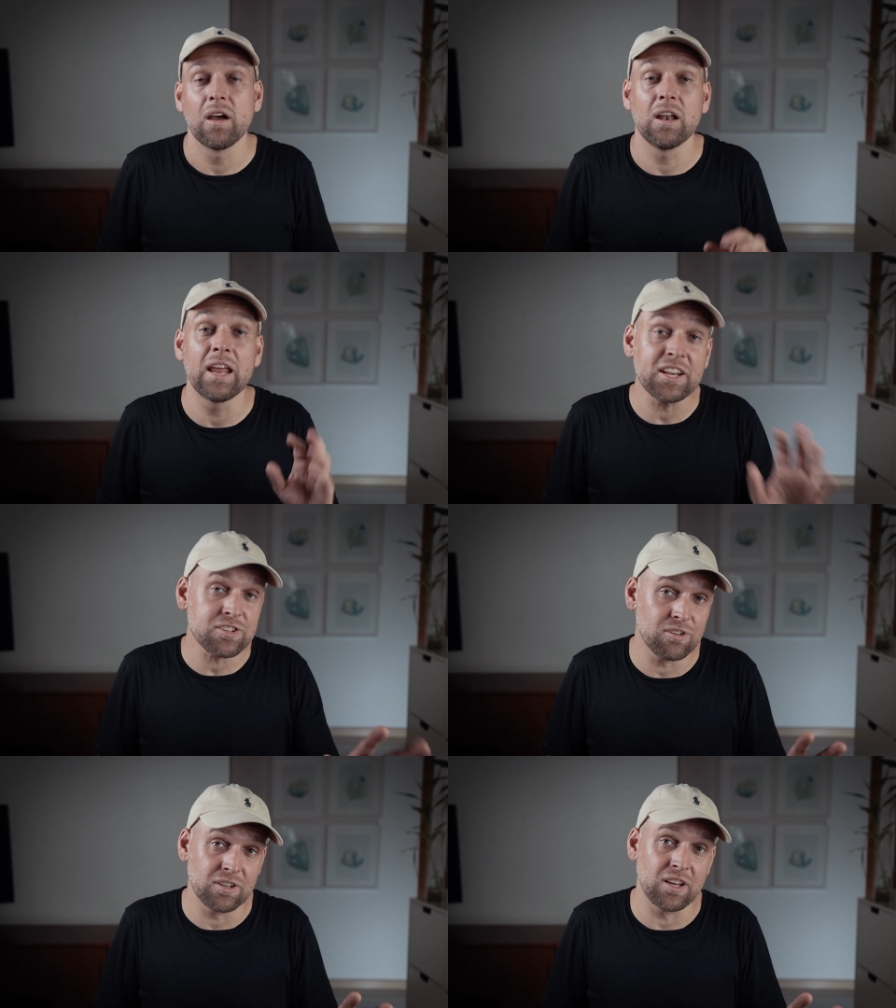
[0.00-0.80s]

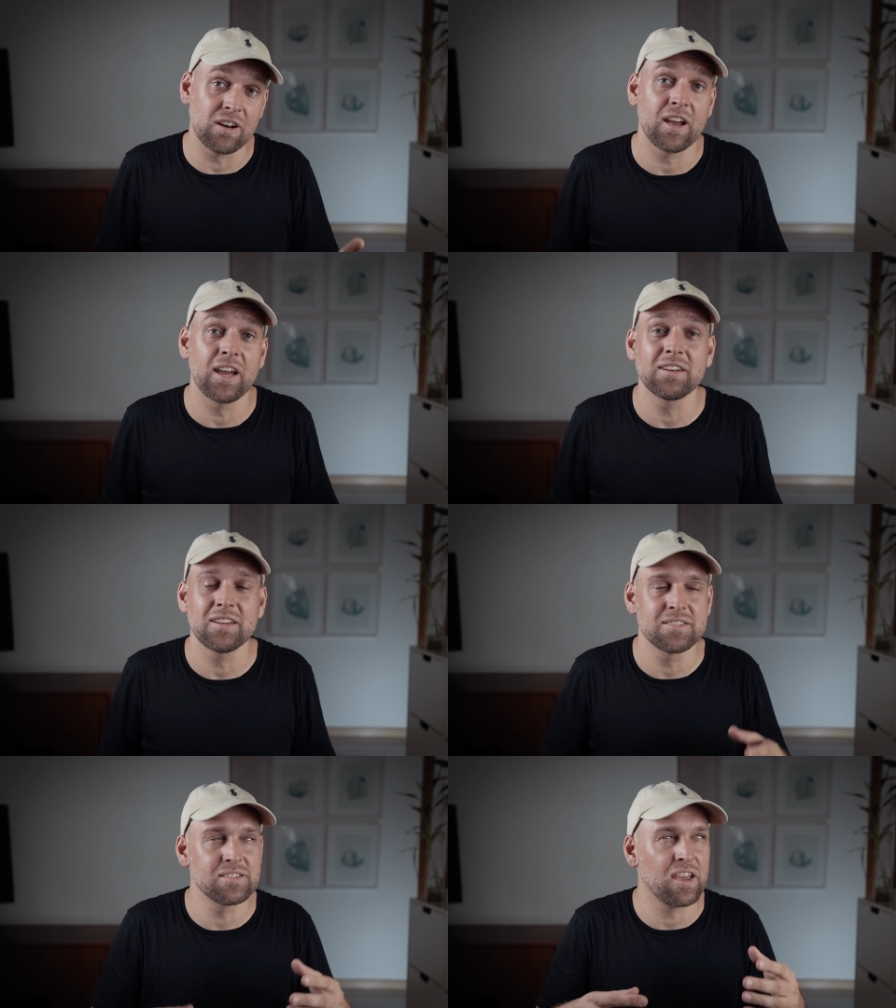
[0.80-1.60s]
Halation, on the other hand,
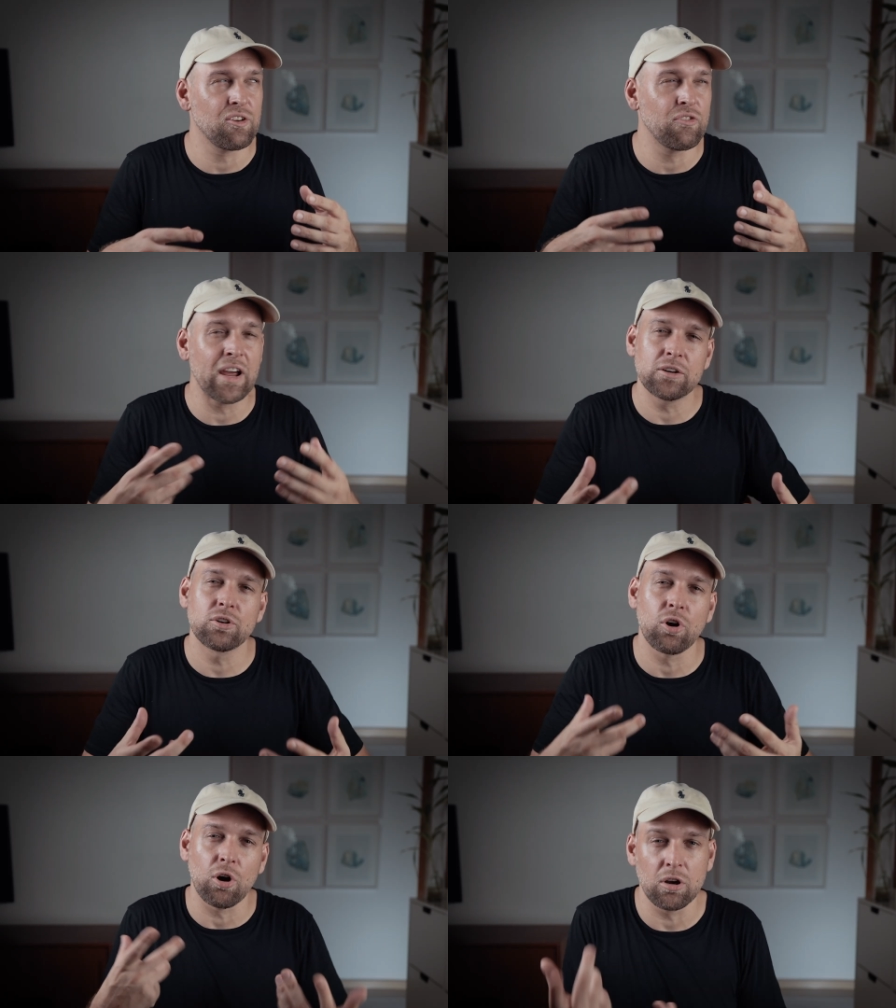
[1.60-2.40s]
is a red
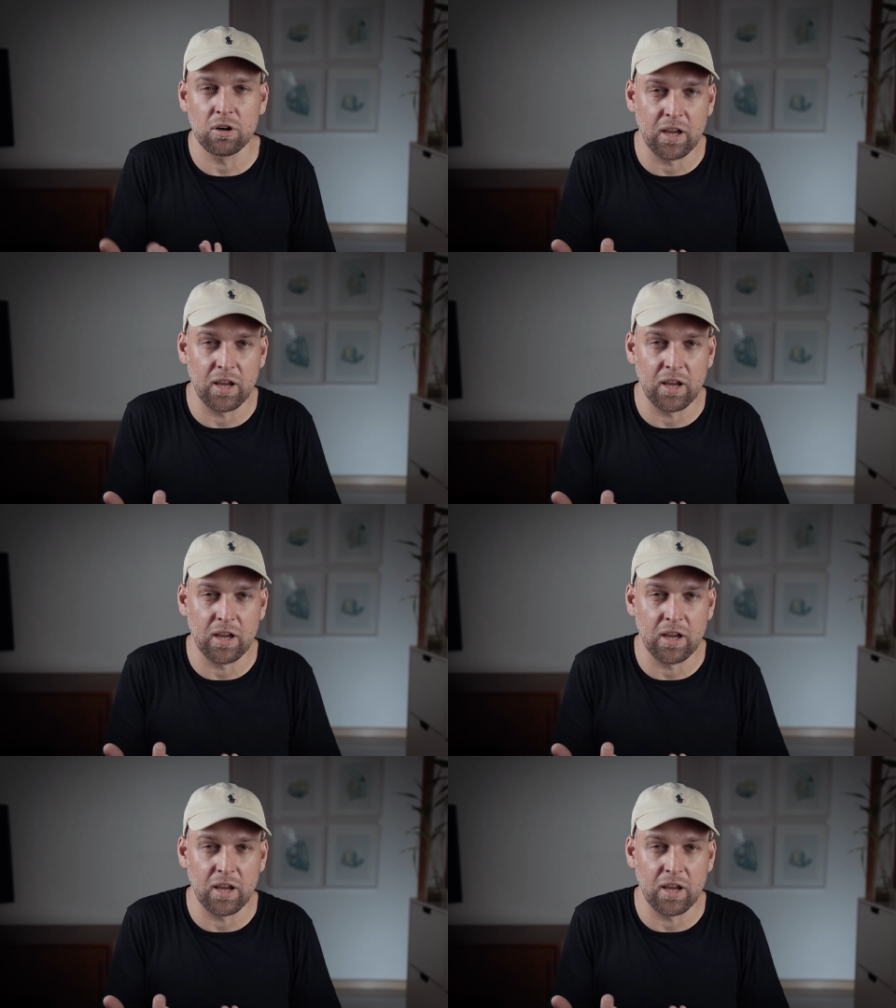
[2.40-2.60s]
color